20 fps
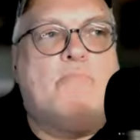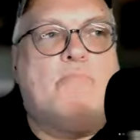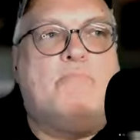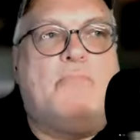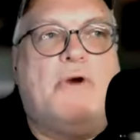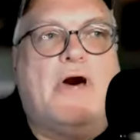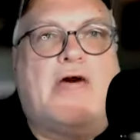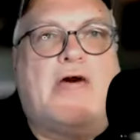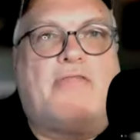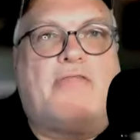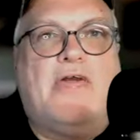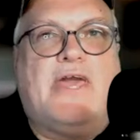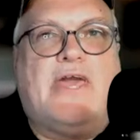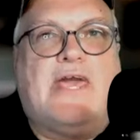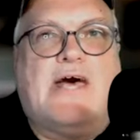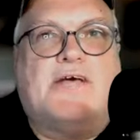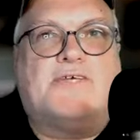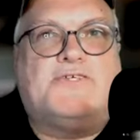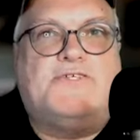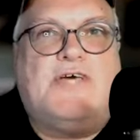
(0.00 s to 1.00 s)
But I think
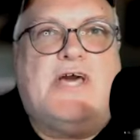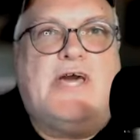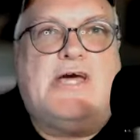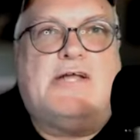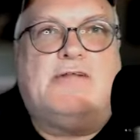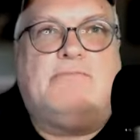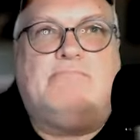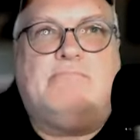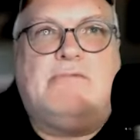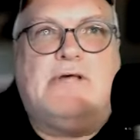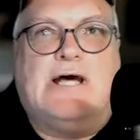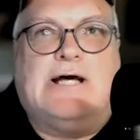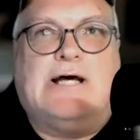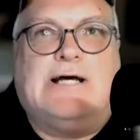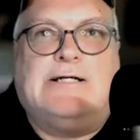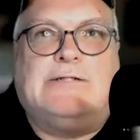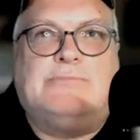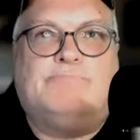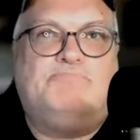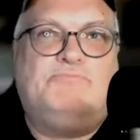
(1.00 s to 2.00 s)
I said,
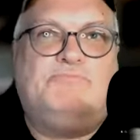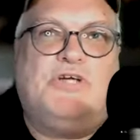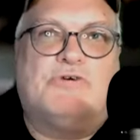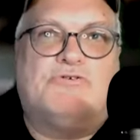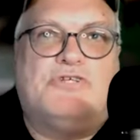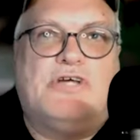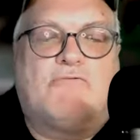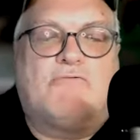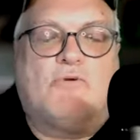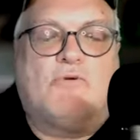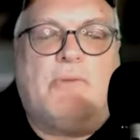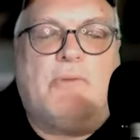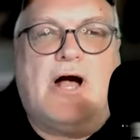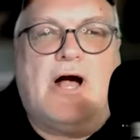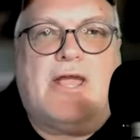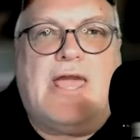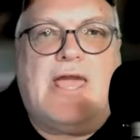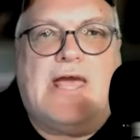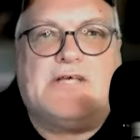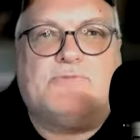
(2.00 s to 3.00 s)
uh, you know, several
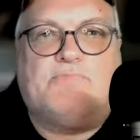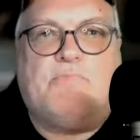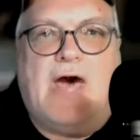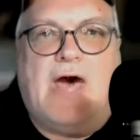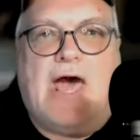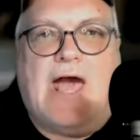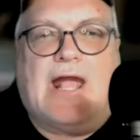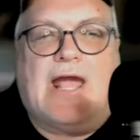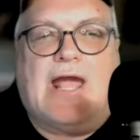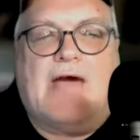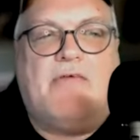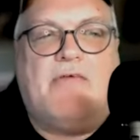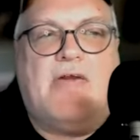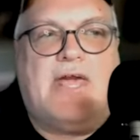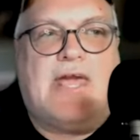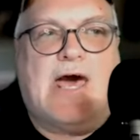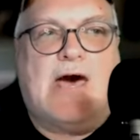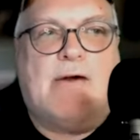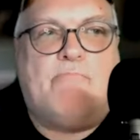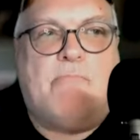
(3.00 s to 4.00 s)
podcasts back, I
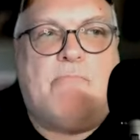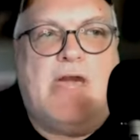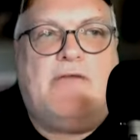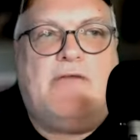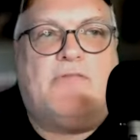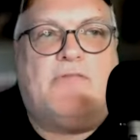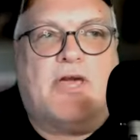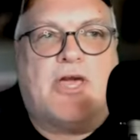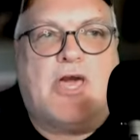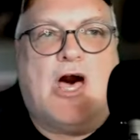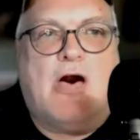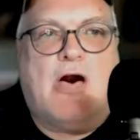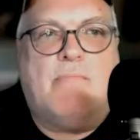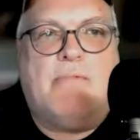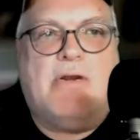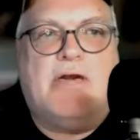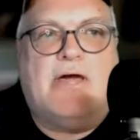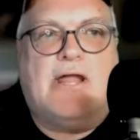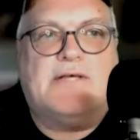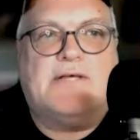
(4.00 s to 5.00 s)
think I made the comment.